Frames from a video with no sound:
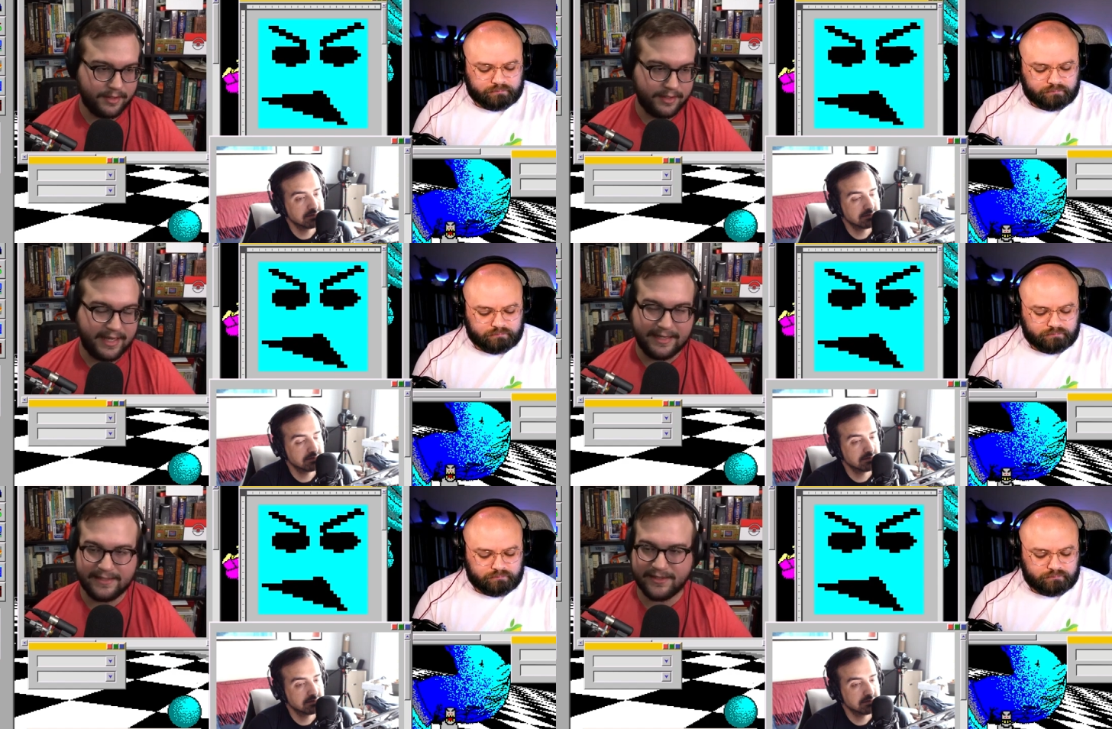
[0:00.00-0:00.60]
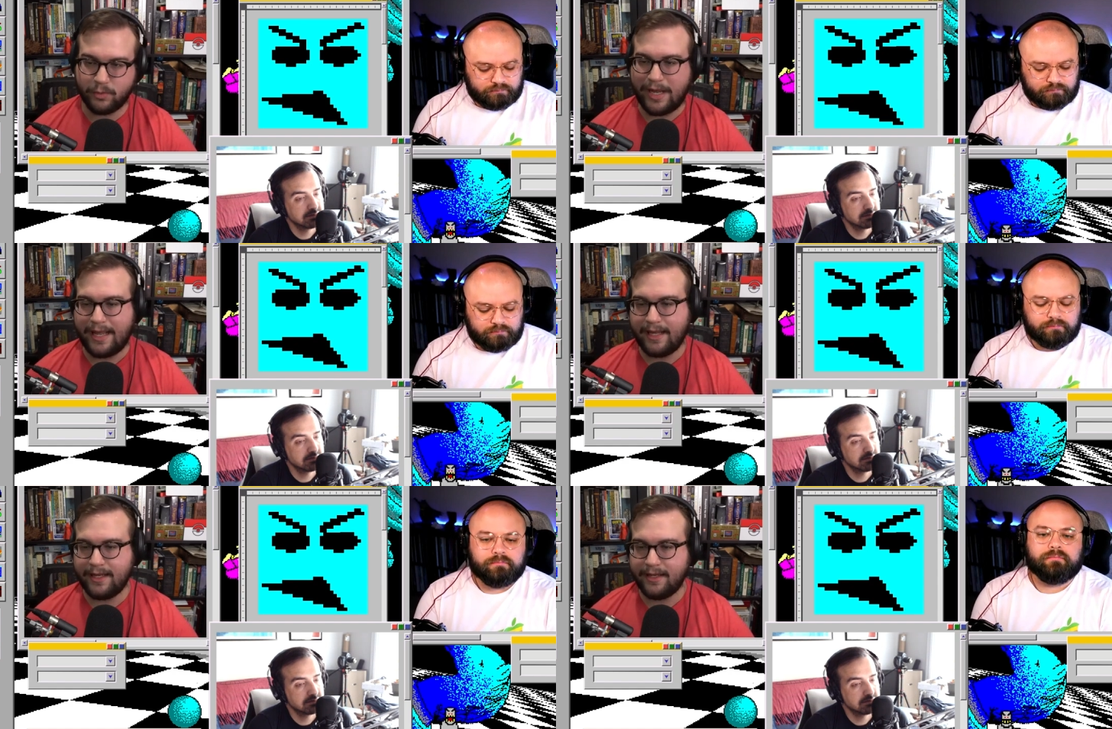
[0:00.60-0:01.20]

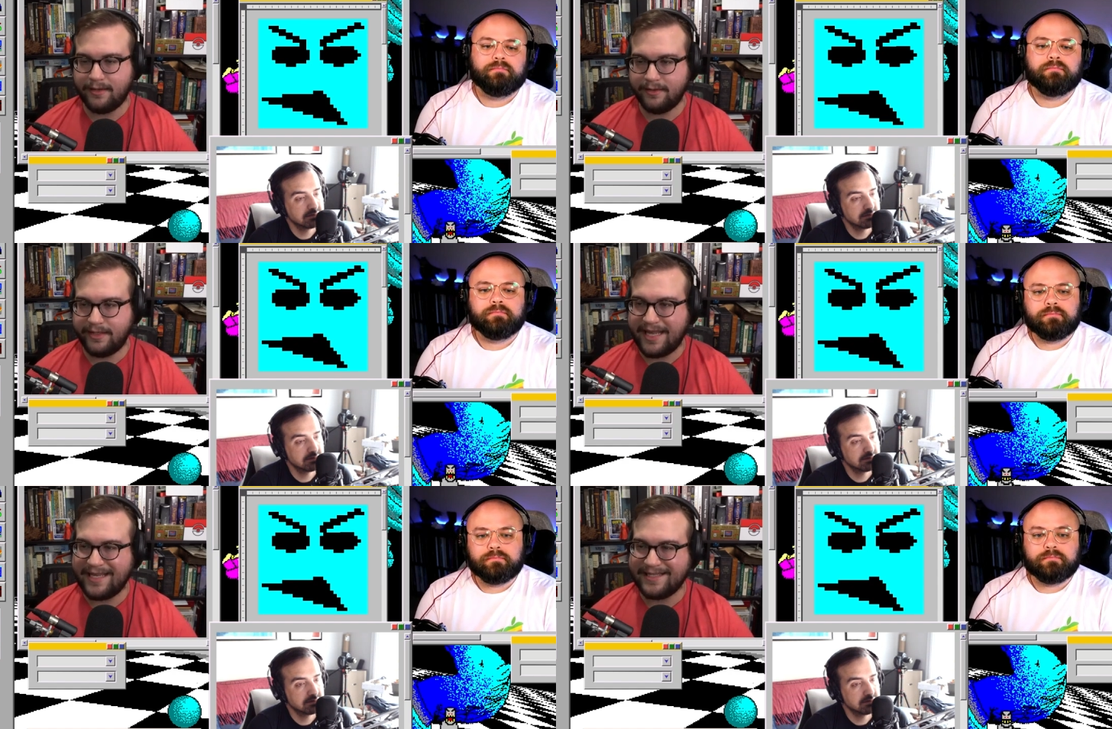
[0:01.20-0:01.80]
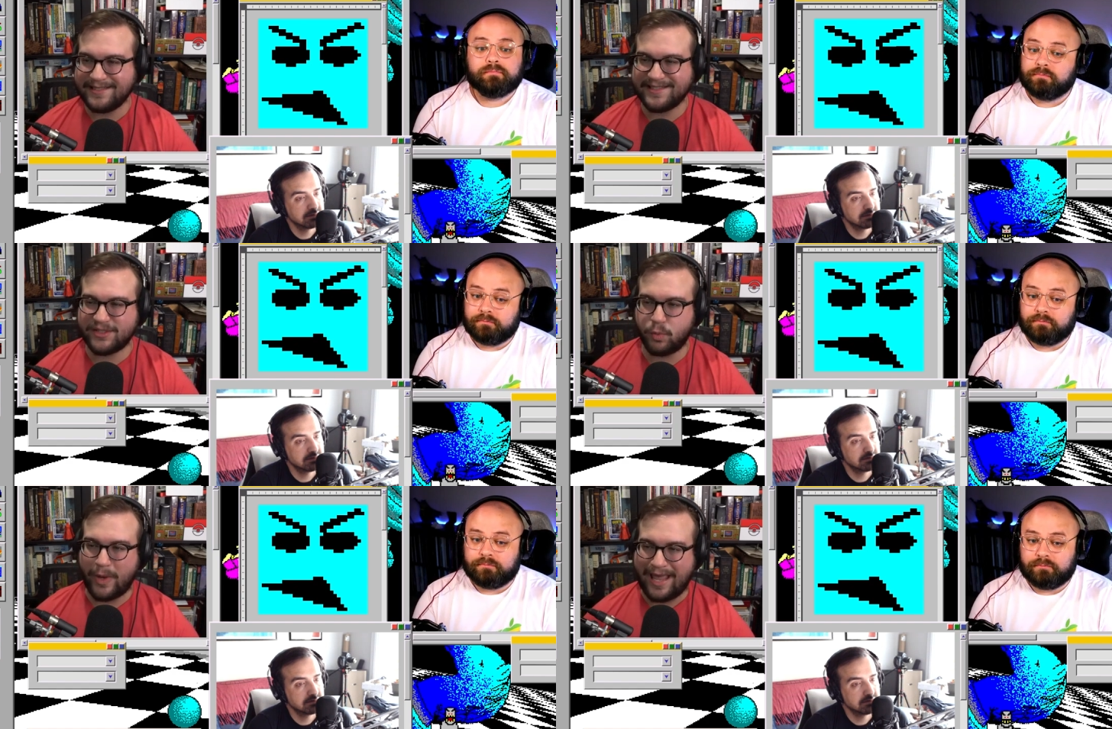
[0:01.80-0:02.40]
Speaker 1: Kingsway. King's
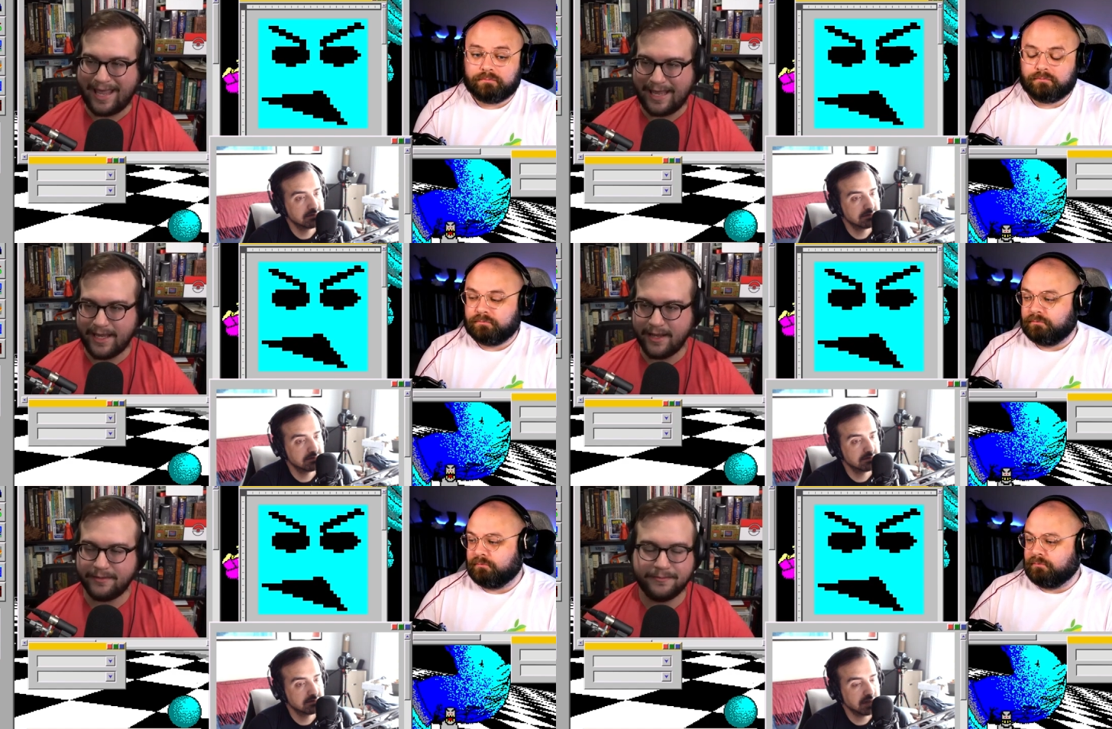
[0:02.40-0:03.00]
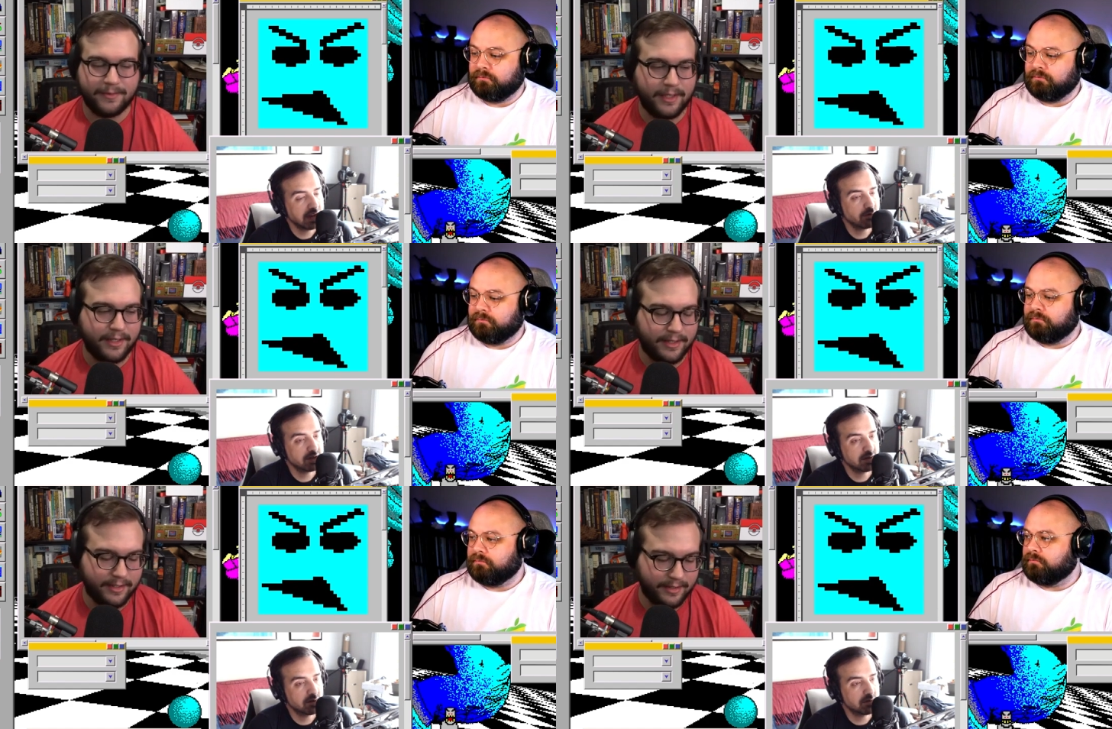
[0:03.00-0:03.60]
Way. I
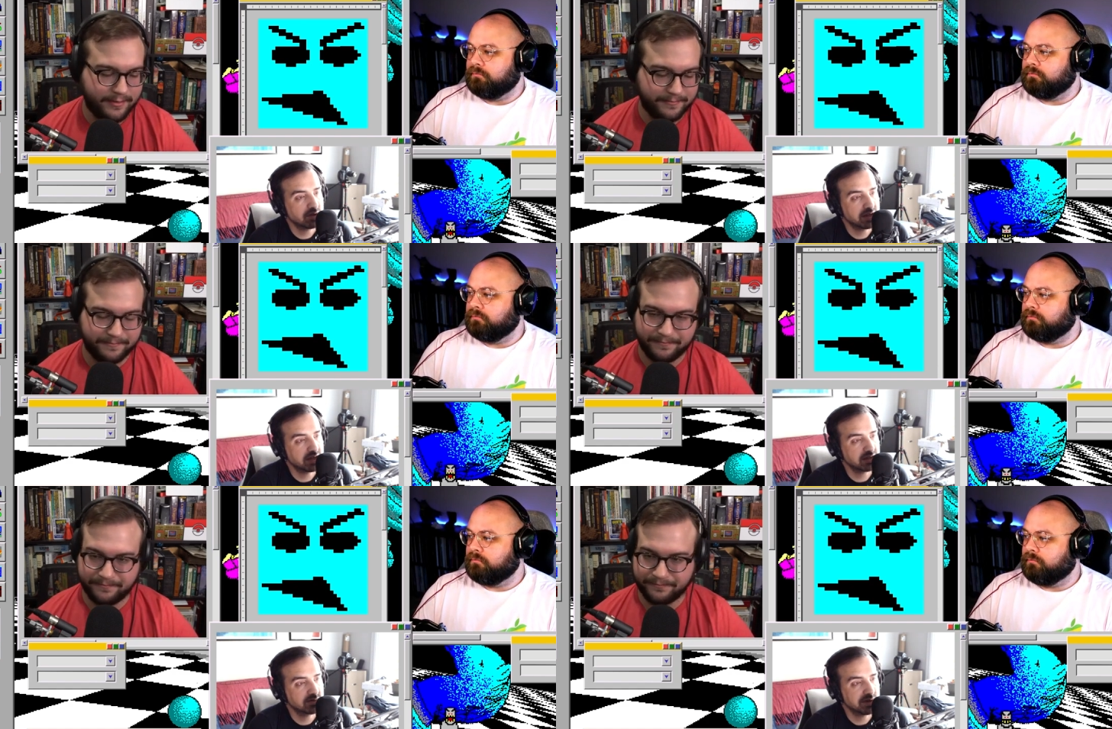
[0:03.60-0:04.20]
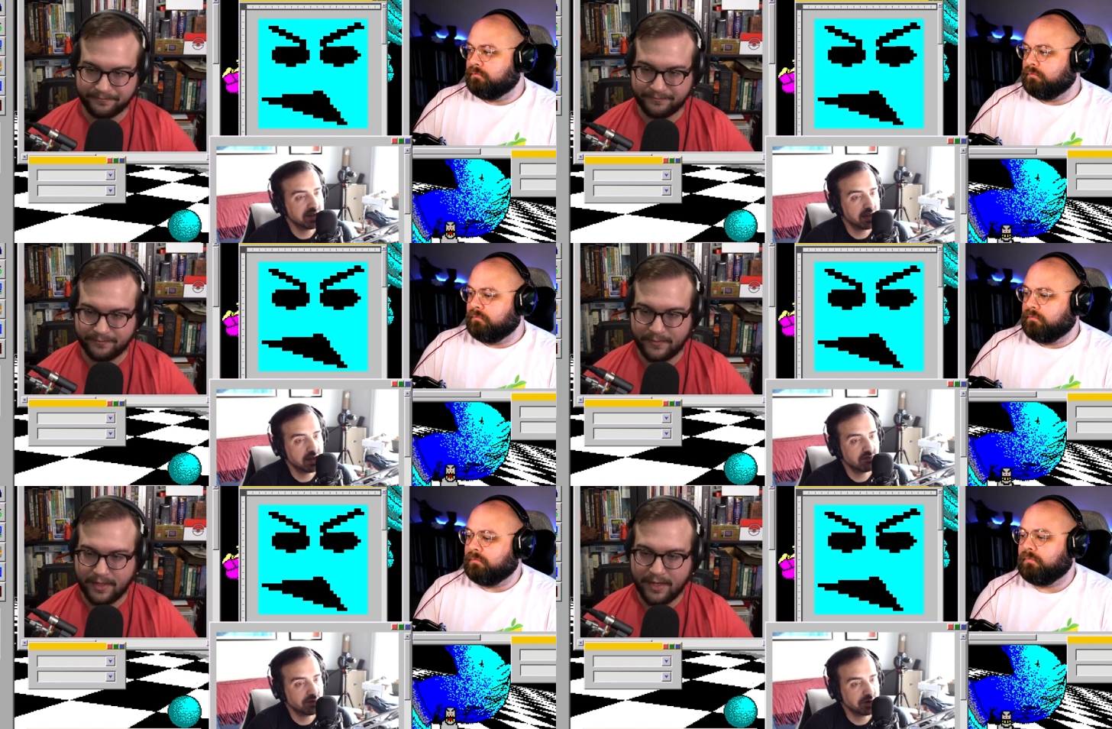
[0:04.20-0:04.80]
really uh,
Speaker 2: want to play Kingsway. I
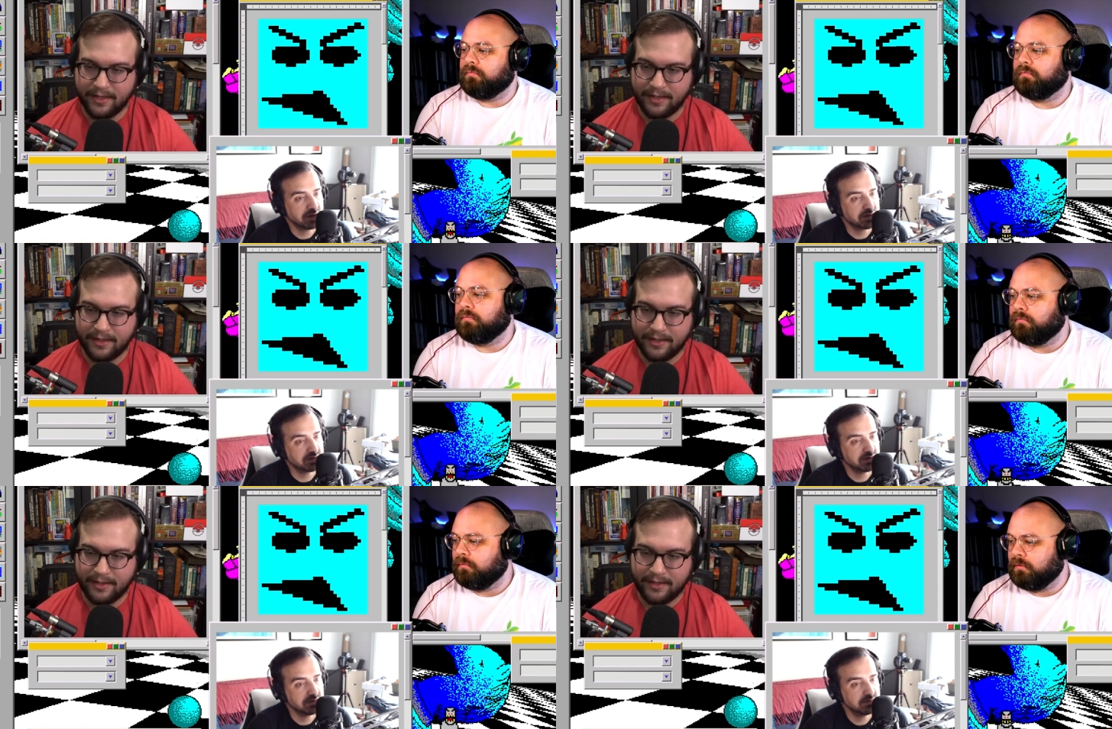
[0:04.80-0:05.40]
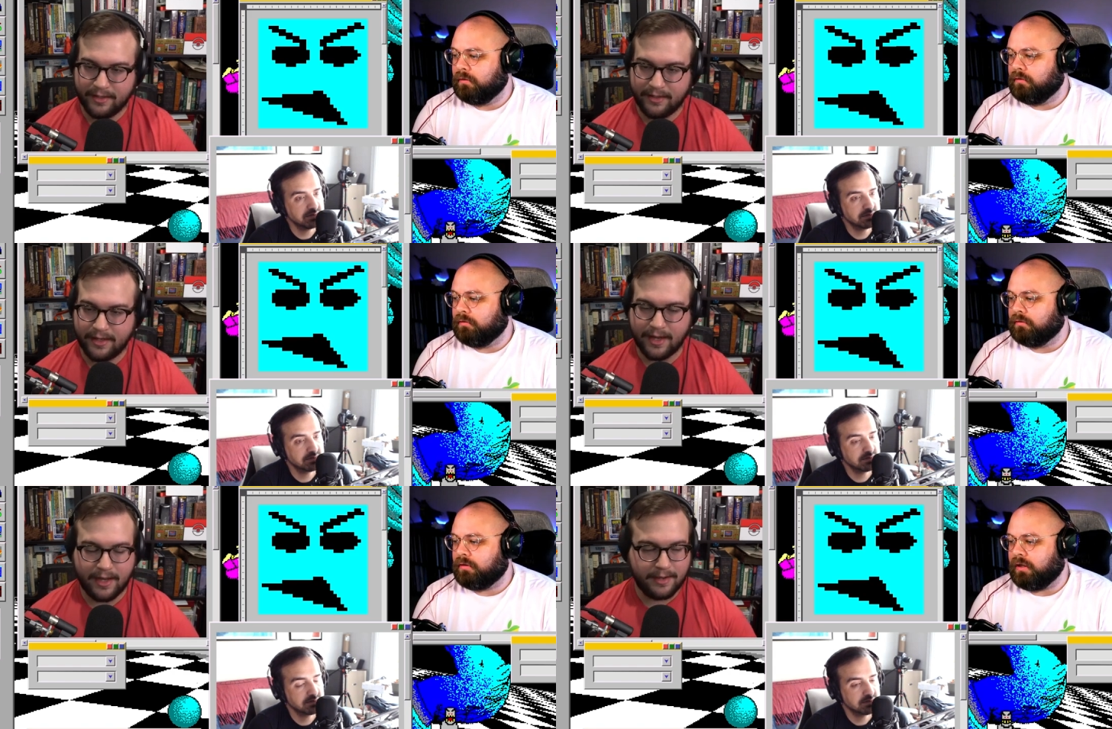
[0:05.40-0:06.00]
have for years.
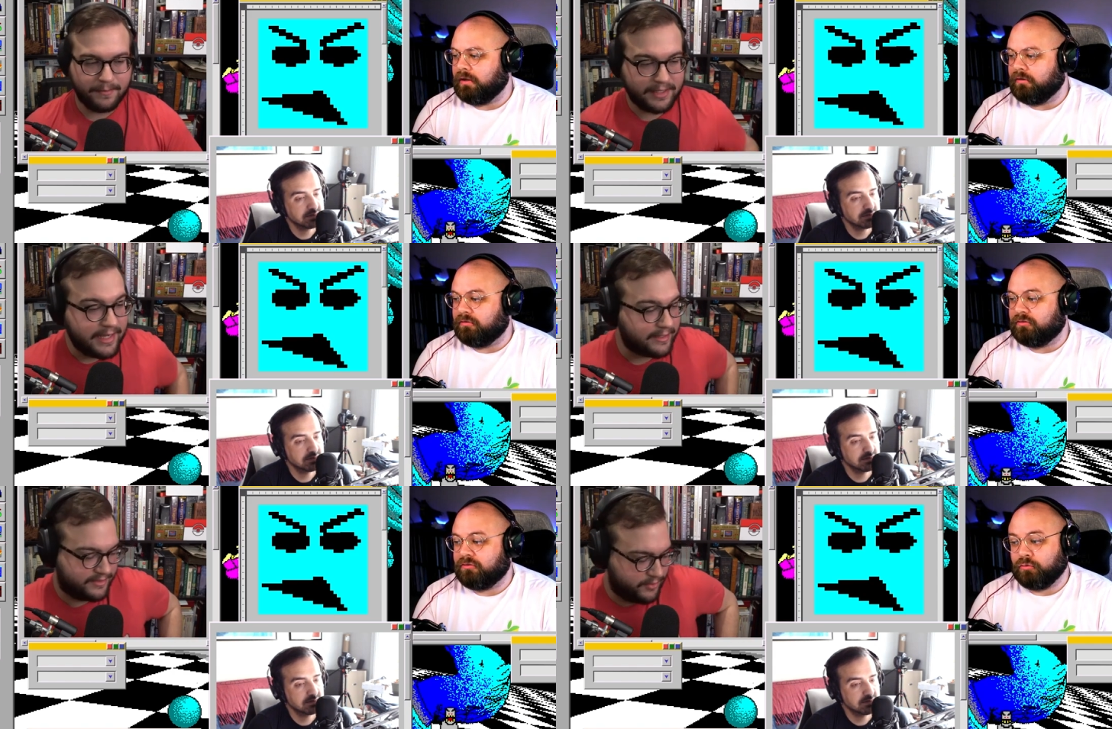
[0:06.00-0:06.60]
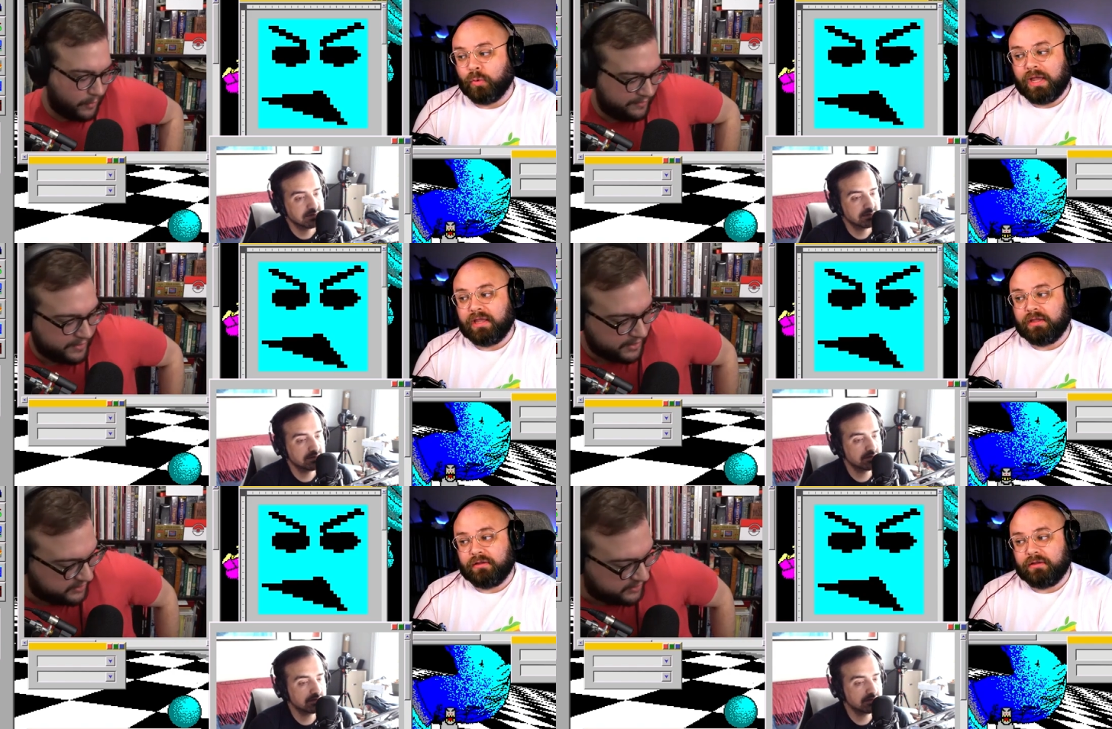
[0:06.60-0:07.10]
Speaker 1: Um, yes, so have I,